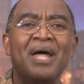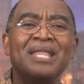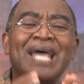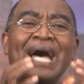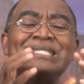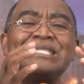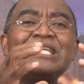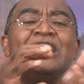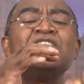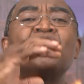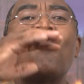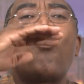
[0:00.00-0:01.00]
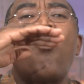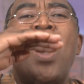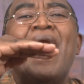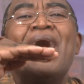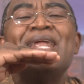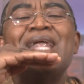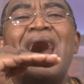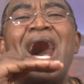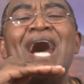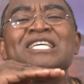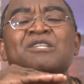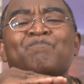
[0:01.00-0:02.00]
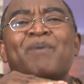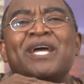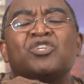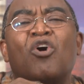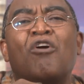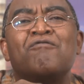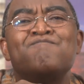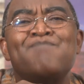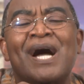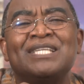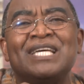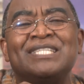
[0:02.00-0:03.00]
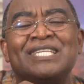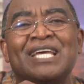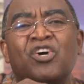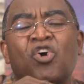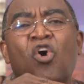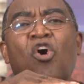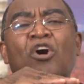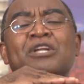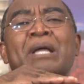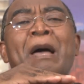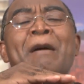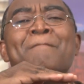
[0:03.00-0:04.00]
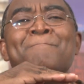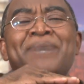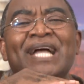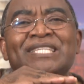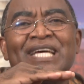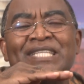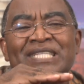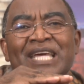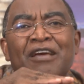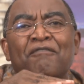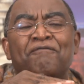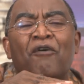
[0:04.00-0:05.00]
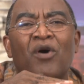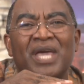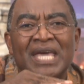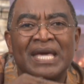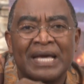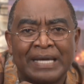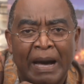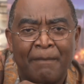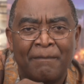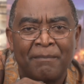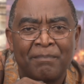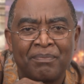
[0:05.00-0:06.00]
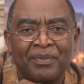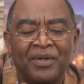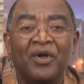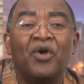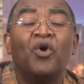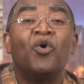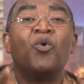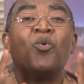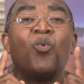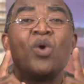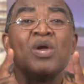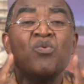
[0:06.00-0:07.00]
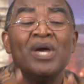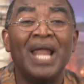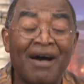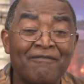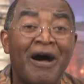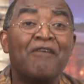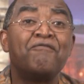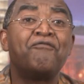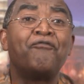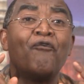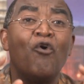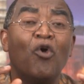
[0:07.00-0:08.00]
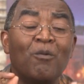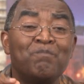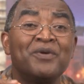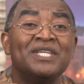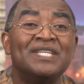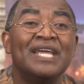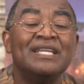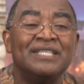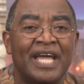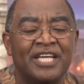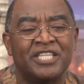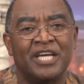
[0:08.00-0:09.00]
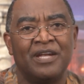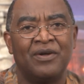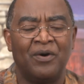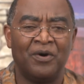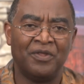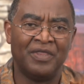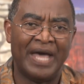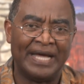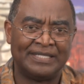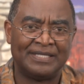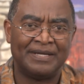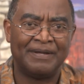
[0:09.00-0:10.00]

that is one aspect of budgeting called budgeting for income. We will have a full presentation on that.